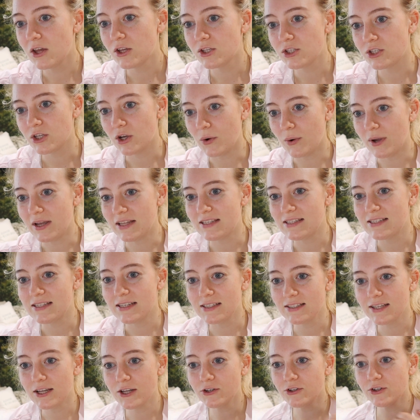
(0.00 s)
So it's
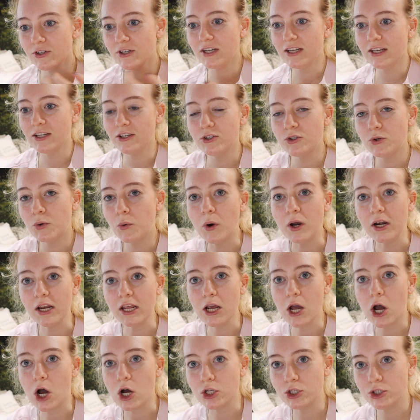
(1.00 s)

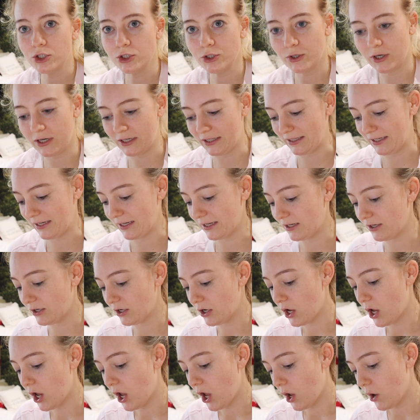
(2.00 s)
620 Australian,
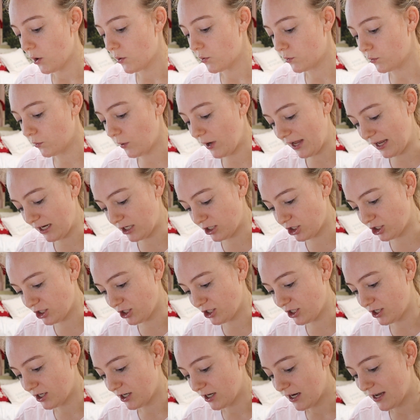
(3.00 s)

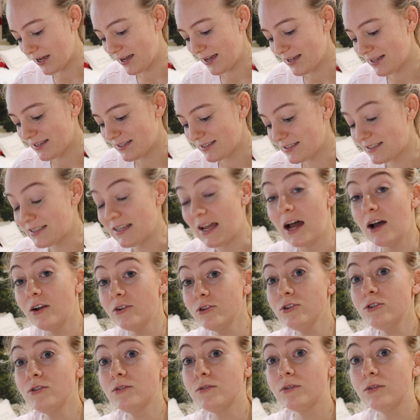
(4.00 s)
which
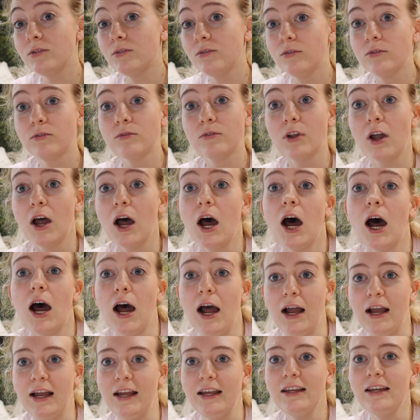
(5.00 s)
sounds
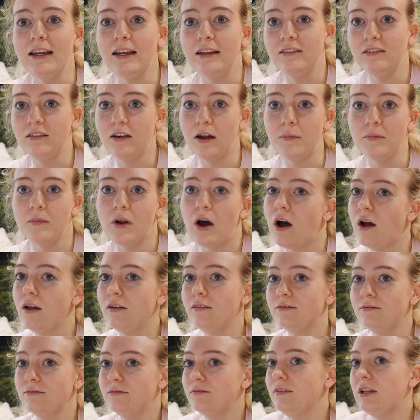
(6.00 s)
high, and I'm not,
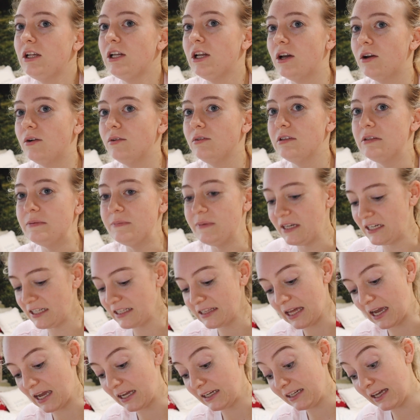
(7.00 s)
you know,
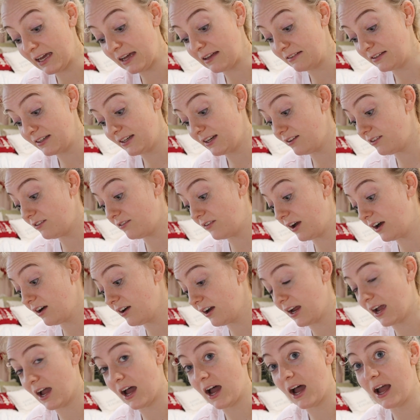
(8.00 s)
demeaning that. Yes, it is
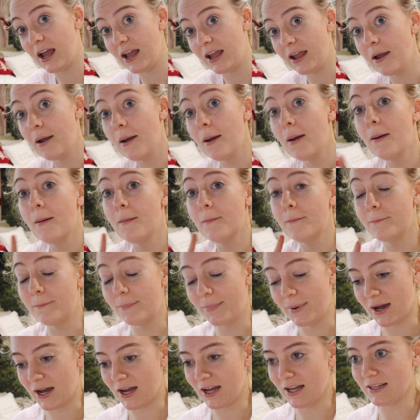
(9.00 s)
very high,
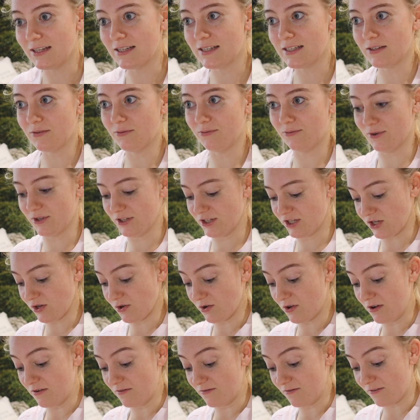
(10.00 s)
but once you
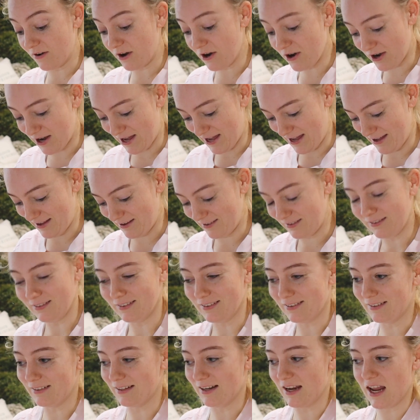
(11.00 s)
convert it,
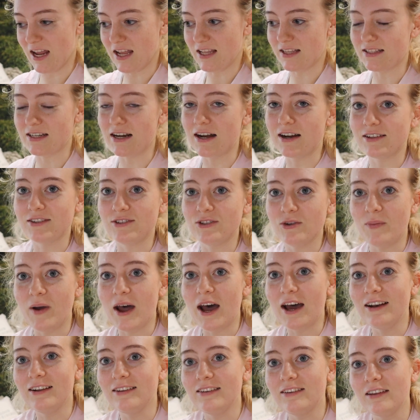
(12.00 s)
it's not so
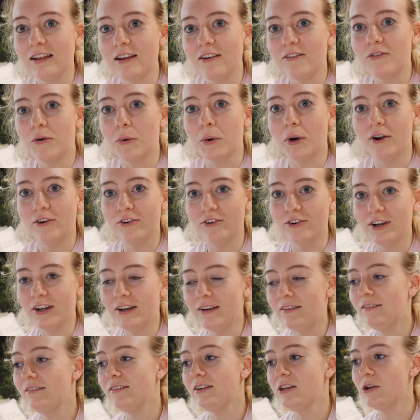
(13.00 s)
bad. It's like
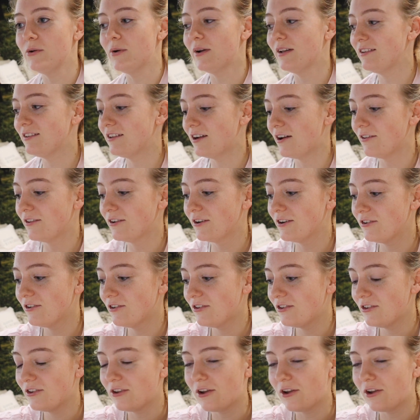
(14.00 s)
400 US dollars.